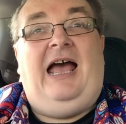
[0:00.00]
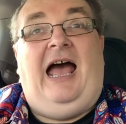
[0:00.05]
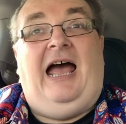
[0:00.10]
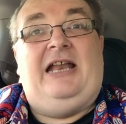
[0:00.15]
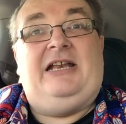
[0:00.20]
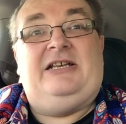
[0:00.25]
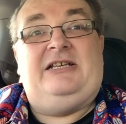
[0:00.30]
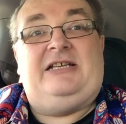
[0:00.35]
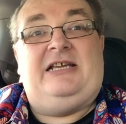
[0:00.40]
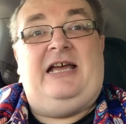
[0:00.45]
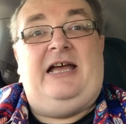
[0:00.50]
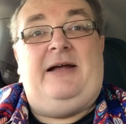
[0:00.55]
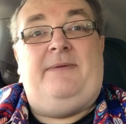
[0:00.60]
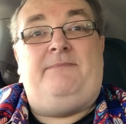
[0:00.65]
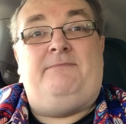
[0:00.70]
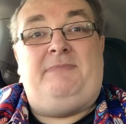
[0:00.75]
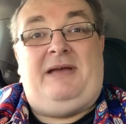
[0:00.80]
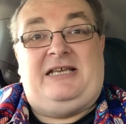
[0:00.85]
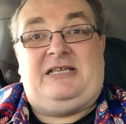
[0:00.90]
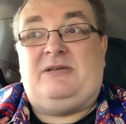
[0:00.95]
and
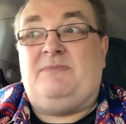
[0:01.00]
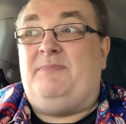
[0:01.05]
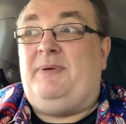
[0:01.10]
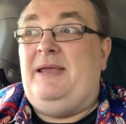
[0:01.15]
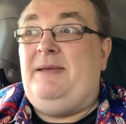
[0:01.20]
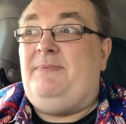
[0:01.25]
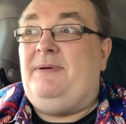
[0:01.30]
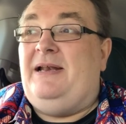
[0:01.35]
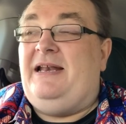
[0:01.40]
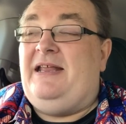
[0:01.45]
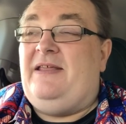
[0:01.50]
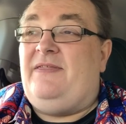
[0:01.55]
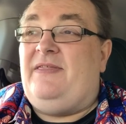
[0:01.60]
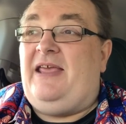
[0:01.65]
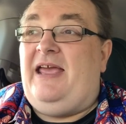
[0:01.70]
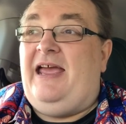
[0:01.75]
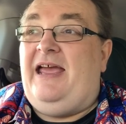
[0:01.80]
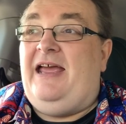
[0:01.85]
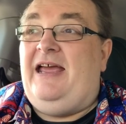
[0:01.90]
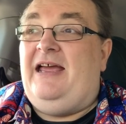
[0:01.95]
met some people in
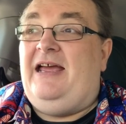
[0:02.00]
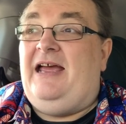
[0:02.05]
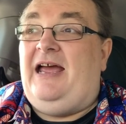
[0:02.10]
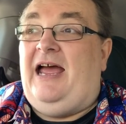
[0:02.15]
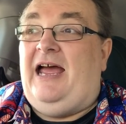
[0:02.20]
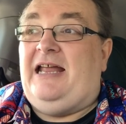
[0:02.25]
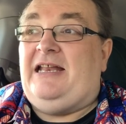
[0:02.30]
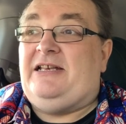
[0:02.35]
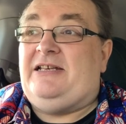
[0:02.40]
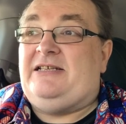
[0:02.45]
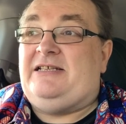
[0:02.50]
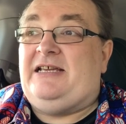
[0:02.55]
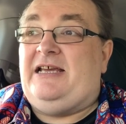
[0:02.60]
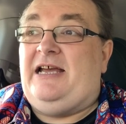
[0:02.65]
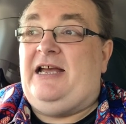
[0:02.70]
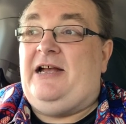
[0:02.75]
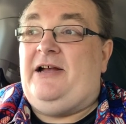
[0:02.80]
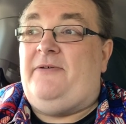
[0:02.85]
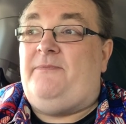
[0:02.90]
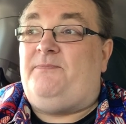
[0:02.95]
there and
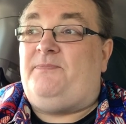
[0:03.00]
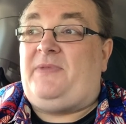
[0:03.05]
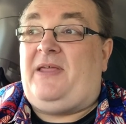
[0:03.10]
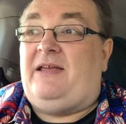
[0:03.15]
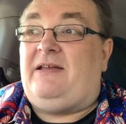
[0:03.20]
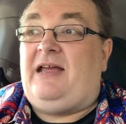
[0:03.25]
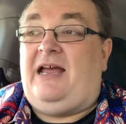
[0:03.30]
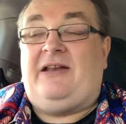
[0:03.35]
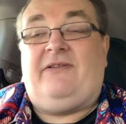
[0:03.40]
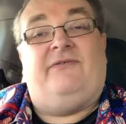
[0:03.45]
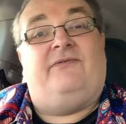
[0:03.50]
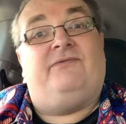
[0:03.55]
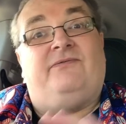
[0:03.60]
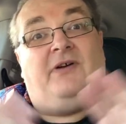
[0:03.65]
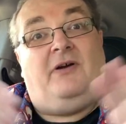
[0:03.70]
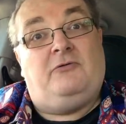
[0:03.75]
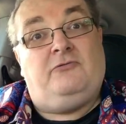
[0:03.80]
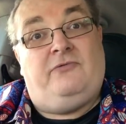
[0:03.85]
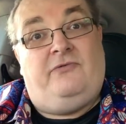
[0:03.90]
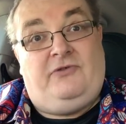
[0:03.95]
had
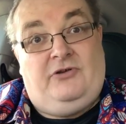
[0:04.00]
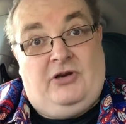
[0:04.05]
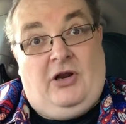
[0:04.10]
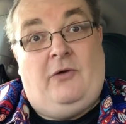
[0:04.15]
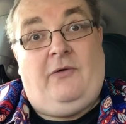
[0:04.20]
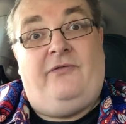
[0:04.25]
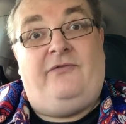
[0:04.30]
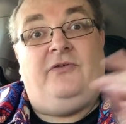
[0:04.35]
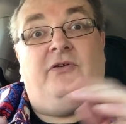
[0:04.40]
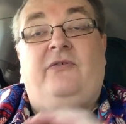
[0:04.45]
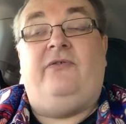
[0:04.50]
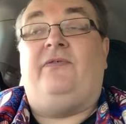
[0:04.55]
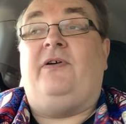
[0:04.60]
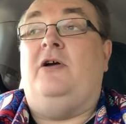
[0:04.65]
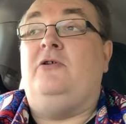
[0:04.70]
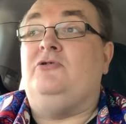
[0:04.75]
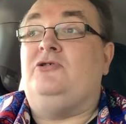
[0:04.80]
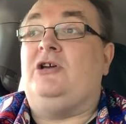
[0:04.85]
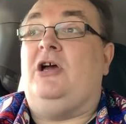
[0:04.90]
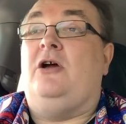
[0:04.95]
a few
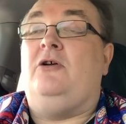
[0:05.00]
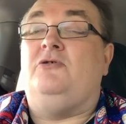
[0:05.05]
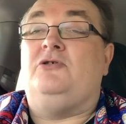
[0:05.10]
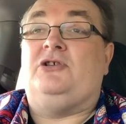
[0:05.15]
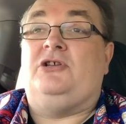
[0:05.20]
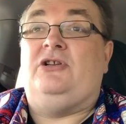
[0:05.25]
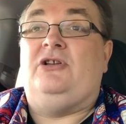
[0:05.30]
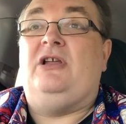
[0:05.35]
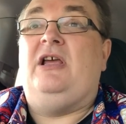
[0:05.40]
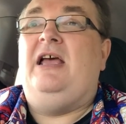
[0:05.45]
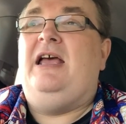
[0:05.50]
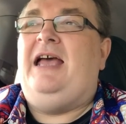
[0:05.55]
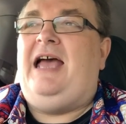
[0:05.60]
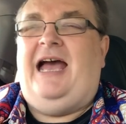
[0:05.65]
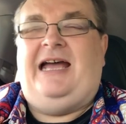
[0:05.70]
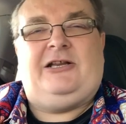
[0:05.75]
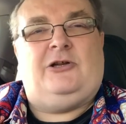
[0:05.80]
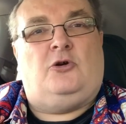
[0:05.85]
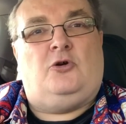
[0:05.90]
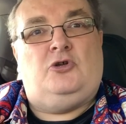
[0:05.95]
photos and
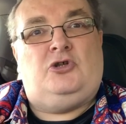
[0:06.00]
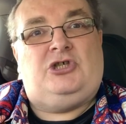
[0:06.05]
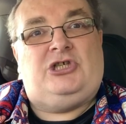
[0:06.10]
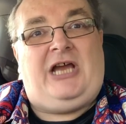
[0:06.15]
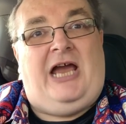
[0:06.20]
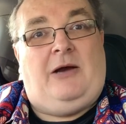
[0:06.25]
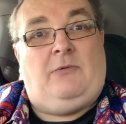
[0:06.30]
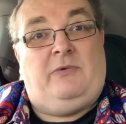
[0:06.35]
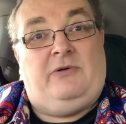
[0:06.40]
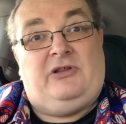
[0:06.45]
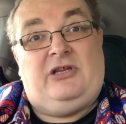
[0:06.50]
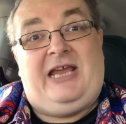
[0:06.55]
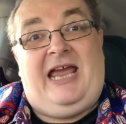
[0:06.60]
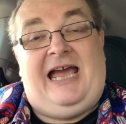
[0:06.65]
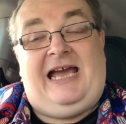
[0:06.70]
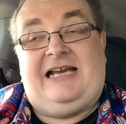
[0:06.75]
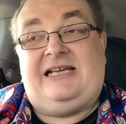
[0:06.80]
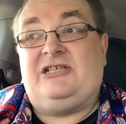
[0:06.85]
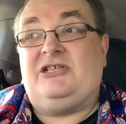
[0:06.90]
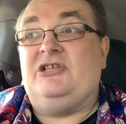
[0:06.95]
had a good chat with the
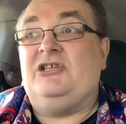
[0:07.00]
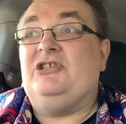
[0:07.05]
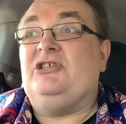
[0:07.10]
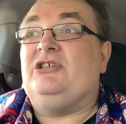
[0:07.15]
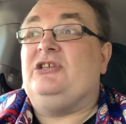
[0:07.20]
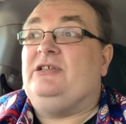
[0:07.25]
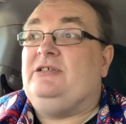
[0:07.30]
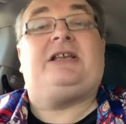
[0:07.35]
actors.